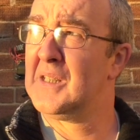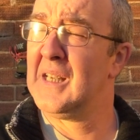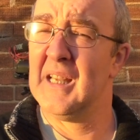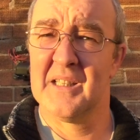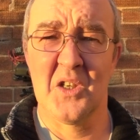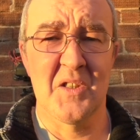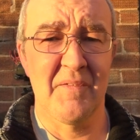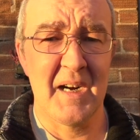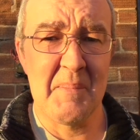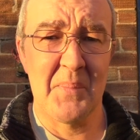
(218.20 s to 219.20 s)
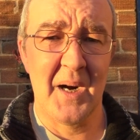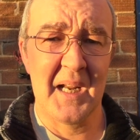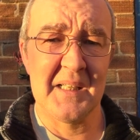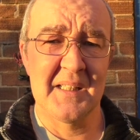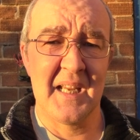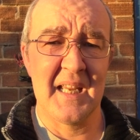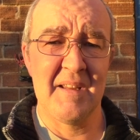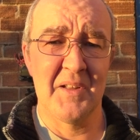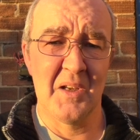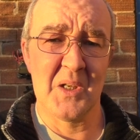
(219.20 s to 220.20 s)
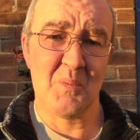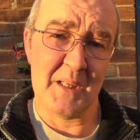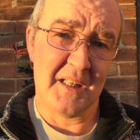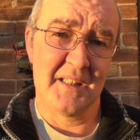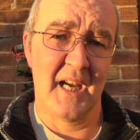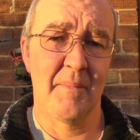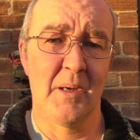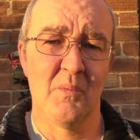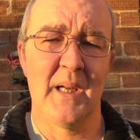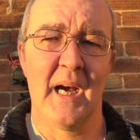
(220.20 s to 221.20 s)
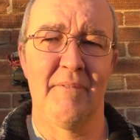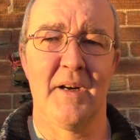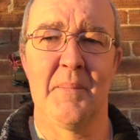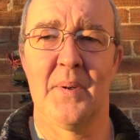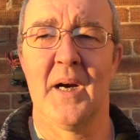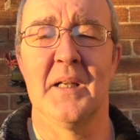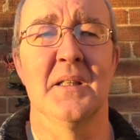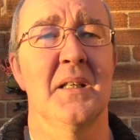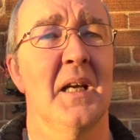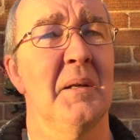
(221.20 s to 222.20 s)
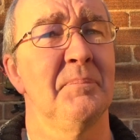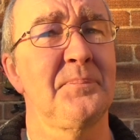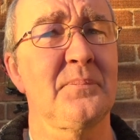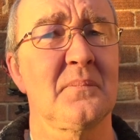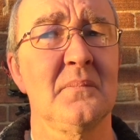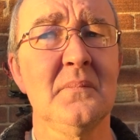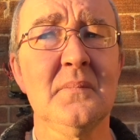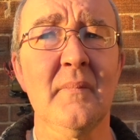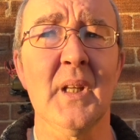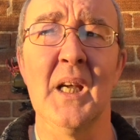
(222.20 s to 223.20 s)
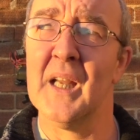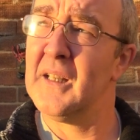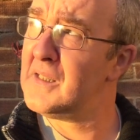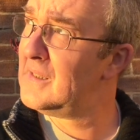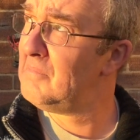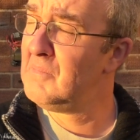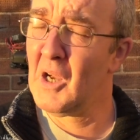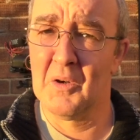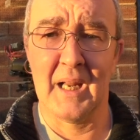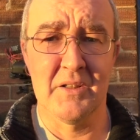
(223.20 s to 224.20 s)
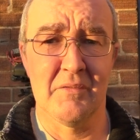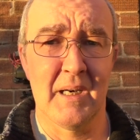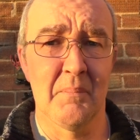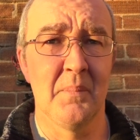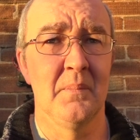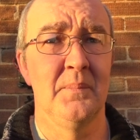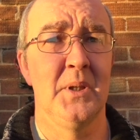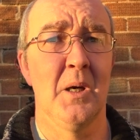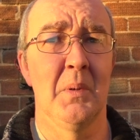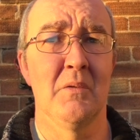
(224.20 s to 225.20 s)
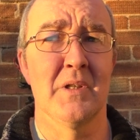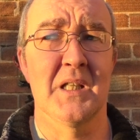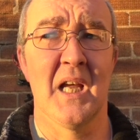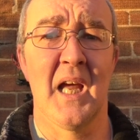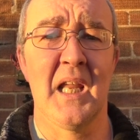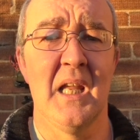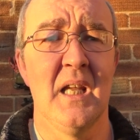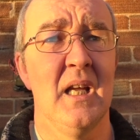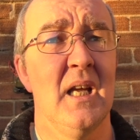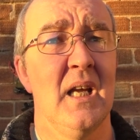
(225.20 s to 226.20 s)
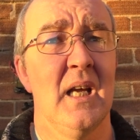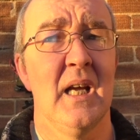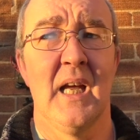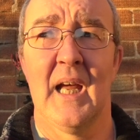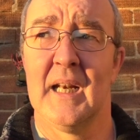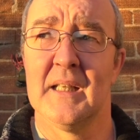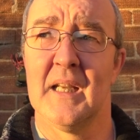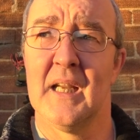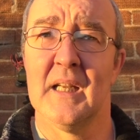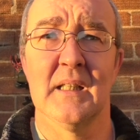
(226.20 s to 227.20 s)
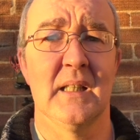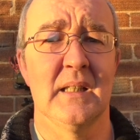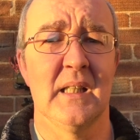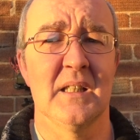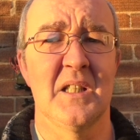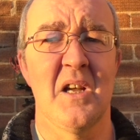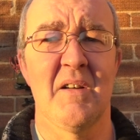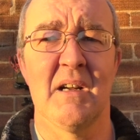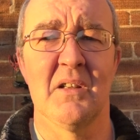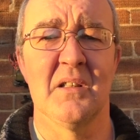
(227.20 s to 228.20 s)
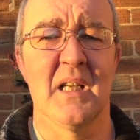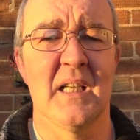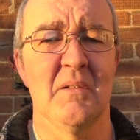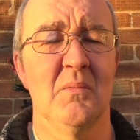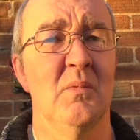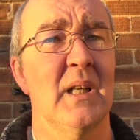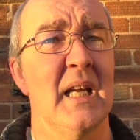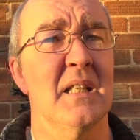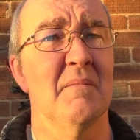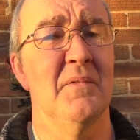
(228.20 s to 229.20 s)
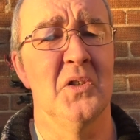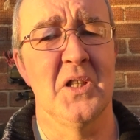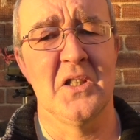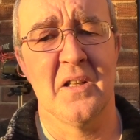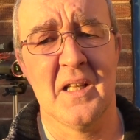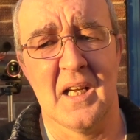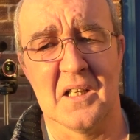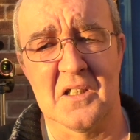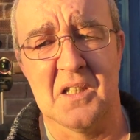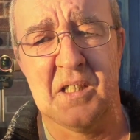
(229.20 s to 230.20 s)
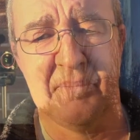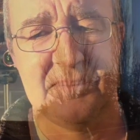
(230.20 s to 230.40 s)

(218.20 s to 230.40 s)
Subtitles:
just such a very bright day, even though it's winter time. We are very bright today. There's no clouds around, pure blue sky. And I'll turn around and we'll get you some footage of that actually.